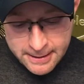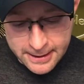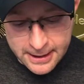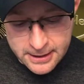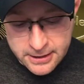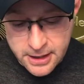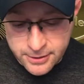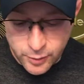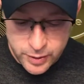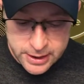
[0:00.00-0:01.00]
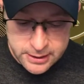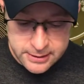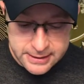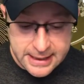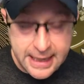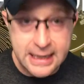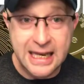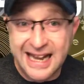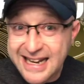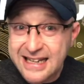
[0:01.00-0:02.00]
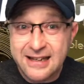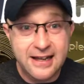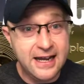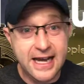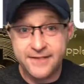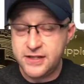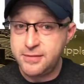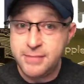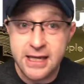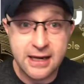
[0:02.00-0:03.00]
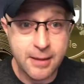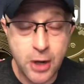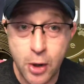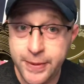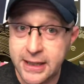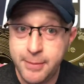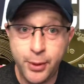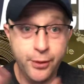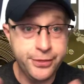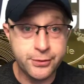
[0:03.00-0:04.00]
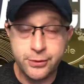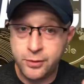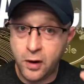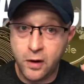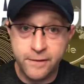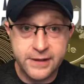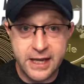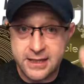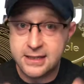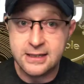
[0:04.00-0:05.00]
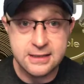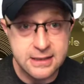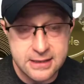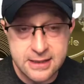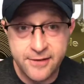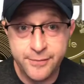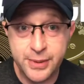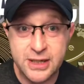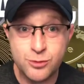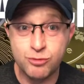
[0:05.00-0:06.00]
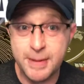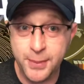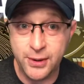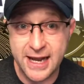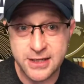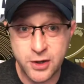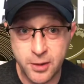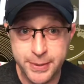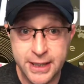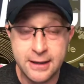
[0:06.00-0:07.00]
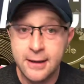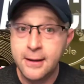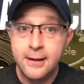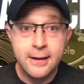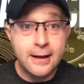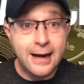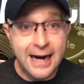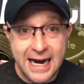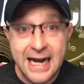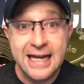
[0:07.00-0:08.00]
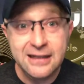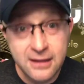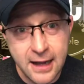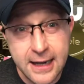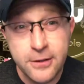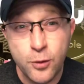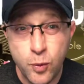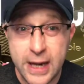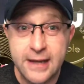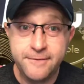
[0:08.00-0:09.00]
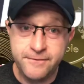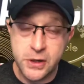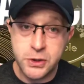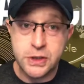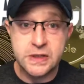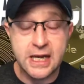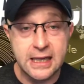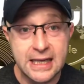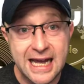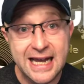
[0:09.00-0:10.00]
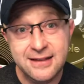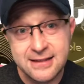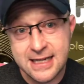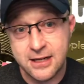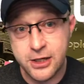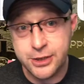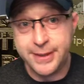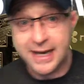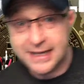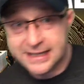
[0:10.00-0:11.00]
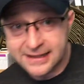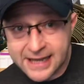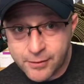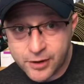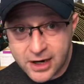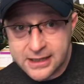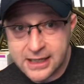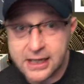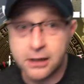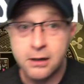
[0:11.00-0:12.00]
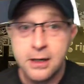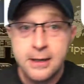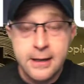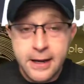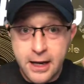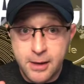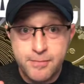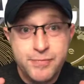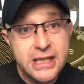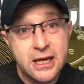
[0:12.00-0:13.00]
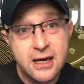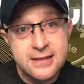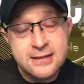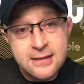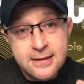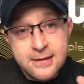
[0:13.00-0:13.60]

Uh, another one that I like, and I have to admit, I'm hoping they pull through all the SEC stuff, but is Ripple XRP. I like the way it functions. I like the technology behind it. That one right there, um, because